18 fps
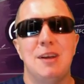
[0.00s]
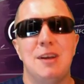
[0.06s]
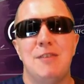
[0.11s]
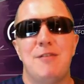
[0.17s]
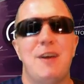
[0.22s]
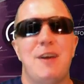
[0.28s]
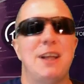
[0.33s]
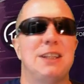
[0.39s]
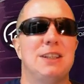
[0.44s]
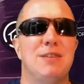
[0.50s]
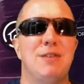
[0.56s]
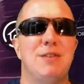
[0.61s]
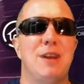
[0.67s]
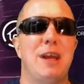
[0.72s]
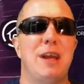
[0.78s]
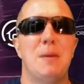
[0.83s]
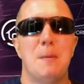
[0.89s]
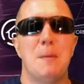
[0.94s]

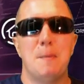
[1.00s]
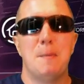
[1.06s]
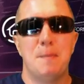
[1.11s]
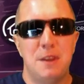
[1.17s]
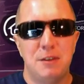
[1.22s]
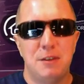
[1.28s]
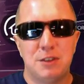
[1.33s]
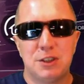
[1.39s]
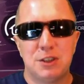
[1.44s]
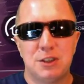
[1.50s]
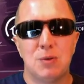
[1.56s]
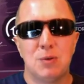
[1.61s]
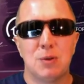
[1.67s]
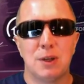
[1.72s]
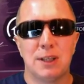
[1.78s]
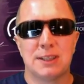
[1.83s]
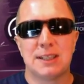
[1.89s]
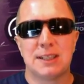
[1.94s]
effectively, you've still
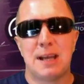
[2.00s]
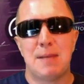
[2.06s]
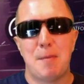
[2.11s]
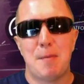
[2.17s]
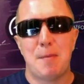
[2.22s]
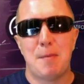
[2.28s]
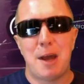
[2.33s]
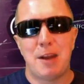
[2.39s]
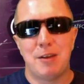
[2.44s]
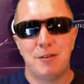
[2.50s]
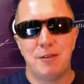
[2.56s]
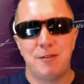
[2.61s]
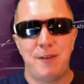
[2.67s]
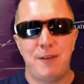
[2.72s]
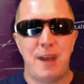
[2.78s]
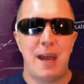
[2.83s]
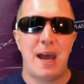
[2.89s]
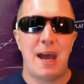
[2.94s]
got the same amount of
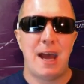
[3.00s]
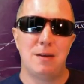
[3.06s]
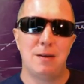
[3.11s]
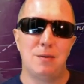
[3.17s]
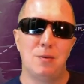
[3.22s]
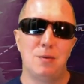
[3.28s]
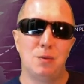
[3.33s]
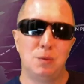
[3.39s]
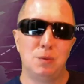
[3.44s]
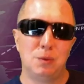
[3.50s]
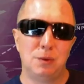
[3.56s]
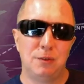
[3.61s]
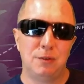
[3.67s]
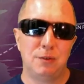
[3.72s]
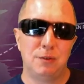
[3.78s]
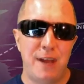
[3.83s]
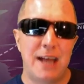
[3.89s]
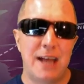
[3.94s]

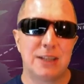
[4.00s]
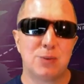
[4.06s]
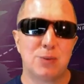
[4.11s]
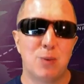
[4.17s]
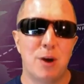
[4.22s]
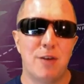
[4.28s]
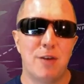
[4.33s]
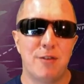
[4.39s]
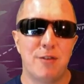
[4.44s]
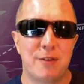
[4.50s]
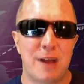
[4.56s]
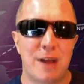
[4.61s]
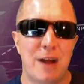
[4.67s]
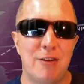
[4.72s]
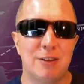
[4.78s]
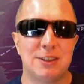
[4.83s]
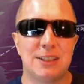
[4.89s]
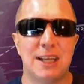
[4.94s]
fiat's worth of
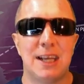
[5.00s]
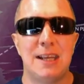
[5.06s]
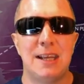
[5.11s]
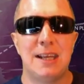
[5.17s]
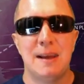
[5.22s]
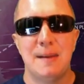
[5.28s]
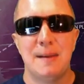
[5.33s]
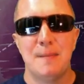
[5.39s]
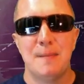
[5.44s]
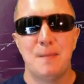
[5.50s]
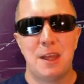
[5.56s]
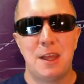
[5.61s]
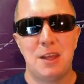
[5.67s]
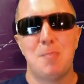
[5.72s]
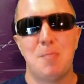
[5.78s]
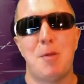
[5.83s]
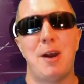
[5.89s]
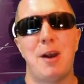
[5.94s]
currency
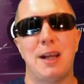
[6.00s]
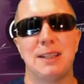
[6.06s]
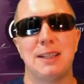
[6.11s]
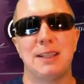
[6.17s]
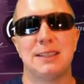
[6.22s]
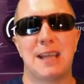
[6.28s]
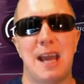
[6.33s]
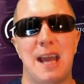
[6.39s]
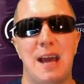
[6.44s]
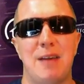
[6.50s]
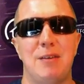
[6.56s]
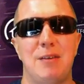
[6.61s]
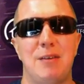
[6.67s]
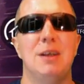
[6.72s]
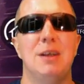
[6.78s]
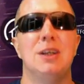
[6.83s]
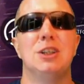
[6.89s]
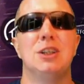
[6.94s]
in your Binance
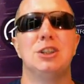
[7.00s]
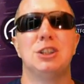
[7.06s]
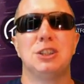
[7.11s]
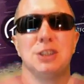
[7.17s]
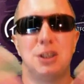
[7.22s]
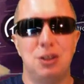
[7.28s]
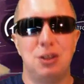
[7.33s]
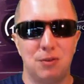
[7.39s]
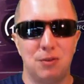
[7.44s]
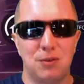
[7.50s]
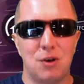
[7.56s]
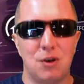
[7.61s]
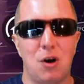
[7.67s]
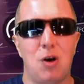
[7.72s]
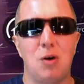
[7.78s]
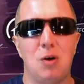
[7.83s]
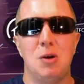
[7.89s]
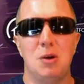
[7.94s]
account. It's just that you've
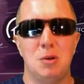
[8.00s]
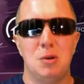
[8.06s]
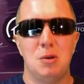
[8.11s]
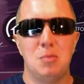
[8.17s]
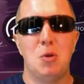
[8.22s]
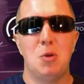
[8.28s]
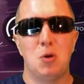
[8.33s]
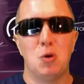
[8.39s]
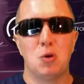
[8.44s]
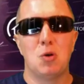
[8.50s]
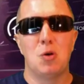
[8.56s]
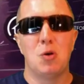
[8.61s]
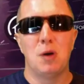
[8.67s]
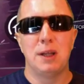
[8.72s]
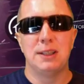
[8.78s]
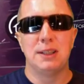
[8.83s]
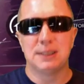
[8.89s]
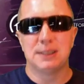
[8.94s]
got more
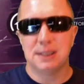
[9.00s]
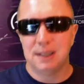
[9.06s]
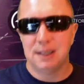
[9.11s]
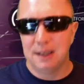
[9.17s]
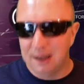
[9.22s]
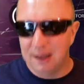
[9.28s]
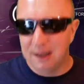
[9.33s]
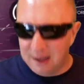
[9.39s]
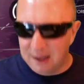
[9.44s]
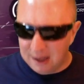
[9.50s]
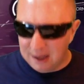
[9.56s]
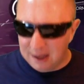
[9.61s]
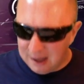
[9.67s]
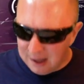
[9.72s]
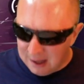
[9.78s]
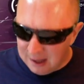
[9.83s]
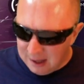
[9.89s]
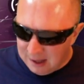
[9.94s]
coins.
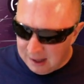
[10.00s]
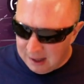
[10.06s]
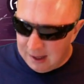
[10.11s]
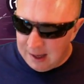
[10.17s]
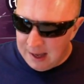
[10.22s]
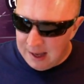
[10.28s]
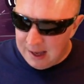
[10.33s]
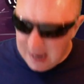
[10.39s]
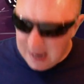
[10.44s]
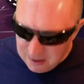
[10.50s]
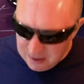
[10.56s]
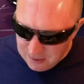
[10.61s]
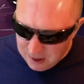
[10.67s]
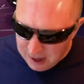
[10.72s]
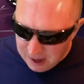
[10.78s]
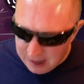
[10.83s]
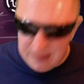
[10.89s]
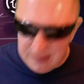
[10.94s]

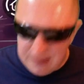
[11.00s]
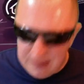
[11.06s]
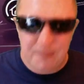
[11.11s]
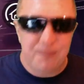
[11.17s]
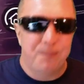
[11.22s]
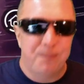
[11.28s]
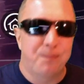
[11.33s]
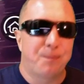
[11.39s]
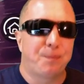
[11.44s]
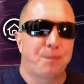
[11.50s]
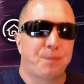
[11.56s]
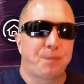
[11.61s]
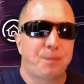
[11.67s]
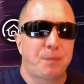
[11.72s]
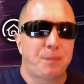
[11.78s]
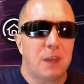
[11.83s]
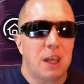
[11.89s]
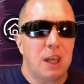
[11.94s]
Anyway,
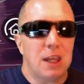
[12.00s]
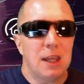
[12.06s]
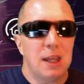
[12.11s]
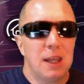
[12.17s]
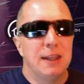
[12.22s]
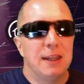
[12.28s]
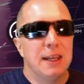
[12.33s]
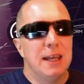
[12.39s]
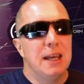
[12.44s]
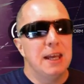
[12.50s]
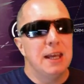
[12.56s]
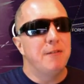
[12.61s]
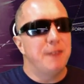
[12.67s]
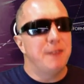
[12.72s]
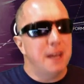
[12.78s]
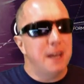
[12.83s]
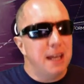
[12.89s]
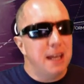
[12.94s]
the
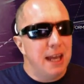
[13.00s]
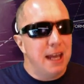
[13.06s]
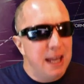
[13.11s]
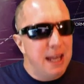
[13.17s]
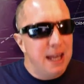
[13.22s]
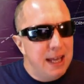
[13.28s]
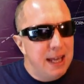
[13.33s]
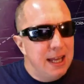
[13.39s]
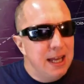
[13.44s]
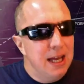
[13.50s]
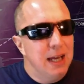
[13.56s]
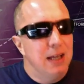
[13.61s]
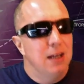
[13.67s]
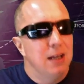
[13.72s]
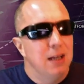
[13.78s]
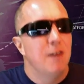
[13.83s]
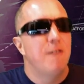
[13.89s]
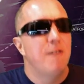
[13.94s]
VE4
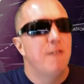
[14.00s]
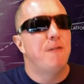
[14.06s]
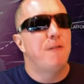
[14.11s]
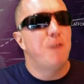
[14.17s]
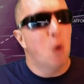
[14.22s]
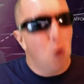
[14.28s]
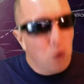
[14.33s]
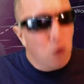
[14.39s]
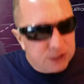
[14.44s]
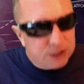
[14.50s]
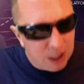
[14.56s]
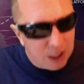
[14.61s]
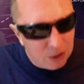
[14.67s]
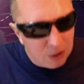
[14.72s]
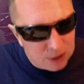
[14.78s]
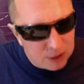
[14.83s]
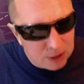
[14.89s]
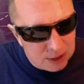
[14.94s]

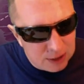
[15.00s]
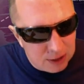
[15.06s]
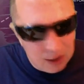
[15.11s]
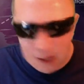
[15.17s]
token,